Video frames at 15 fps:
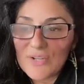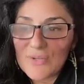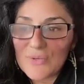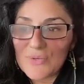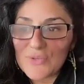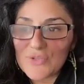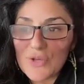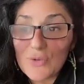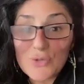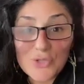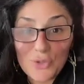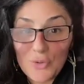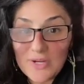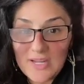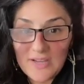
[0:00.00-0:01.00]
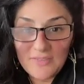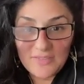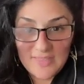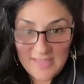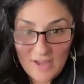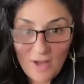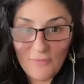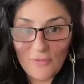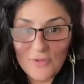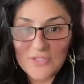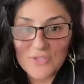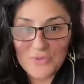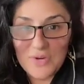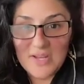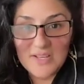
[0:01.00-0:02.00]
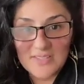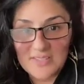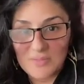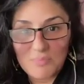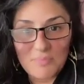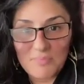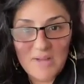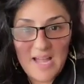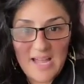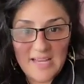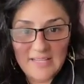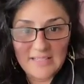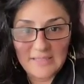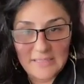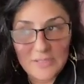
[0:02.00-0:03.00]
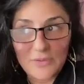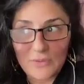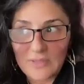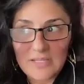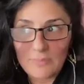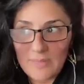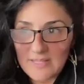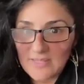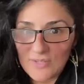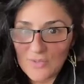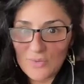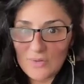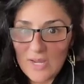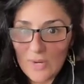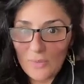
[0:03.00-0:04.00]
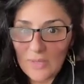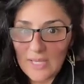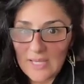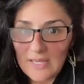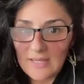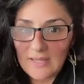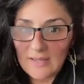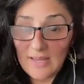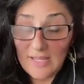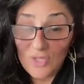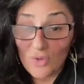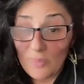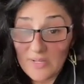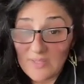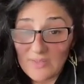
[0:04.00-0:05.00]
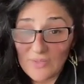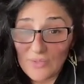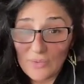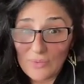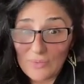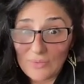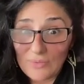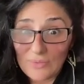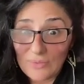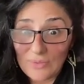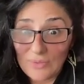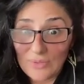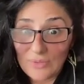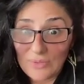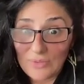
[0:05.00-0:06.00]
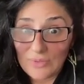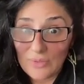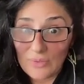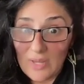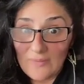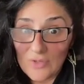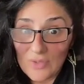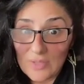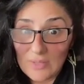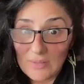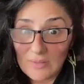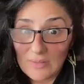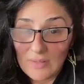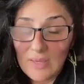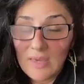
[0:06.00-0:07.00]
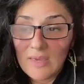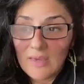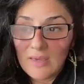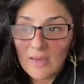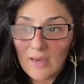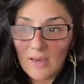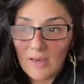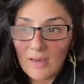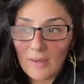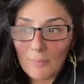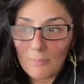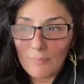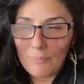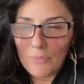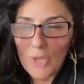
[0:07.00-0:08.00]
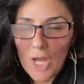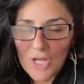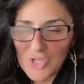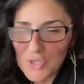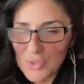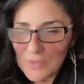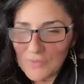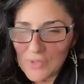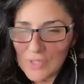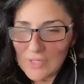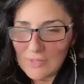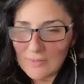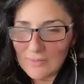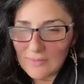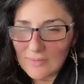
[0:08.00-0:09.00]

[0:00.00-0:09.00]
So sure enough, they offer us drinks. My sister and I were like, I told my sister, don't have a drink. Not sure if she